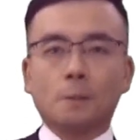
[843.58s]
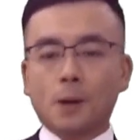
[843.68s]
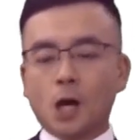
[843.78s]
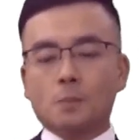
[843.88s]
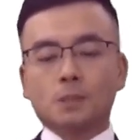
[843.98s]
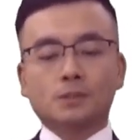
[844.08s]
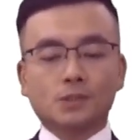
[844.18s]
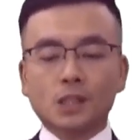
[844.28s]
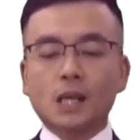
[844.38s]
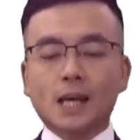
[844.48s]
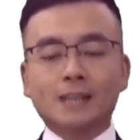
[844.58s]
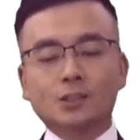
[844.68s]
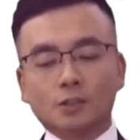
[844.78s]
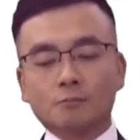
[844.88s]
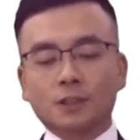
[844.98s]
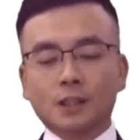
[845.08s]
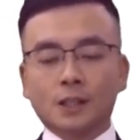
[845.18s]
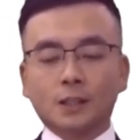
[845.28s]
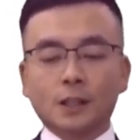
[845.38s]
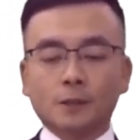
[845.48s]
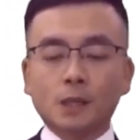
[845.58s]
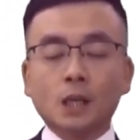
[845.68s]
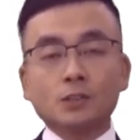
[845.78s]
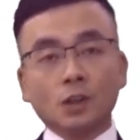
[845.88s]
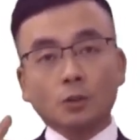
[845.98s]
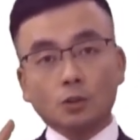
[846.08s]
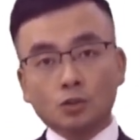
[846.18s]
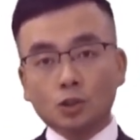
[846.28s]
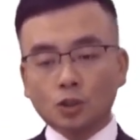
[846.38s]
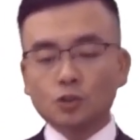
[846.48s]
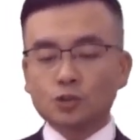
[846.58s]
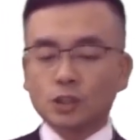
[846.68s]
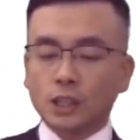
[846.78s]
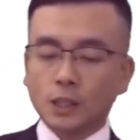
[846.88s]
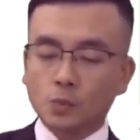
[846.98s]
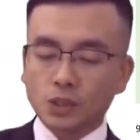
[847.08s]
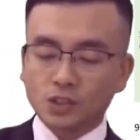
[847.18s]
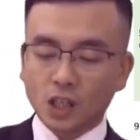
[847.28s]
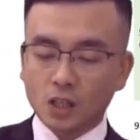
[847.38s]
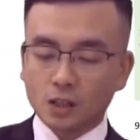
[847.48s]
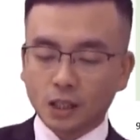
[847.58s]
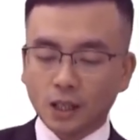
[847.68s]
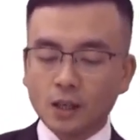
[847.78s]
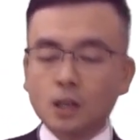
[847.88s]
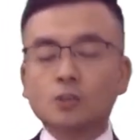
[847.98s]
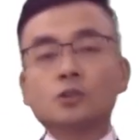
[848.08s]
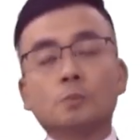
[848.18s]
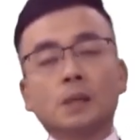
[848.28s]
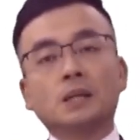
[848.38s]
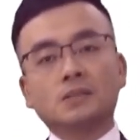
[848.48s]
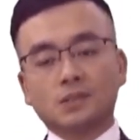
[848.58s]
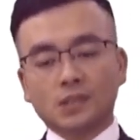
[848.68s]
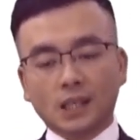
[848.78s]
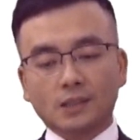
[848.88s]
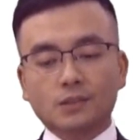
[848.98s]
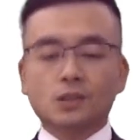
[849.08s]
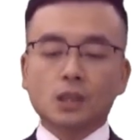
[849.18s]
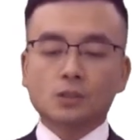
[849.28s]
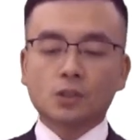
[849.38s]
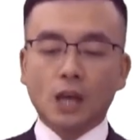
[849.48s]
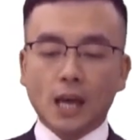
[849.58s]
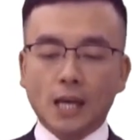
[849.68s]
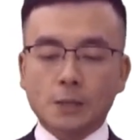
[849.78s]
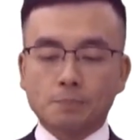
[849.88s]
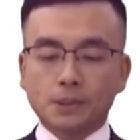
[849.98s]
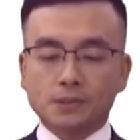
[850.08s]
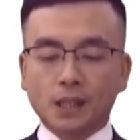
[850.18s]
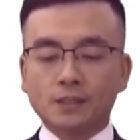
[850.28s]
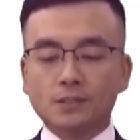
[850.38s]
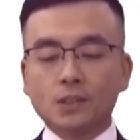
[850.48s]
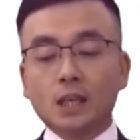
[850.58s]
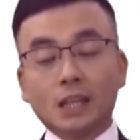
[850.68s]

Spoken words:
apartments and something like that. So usually we target to be 6 to 8%.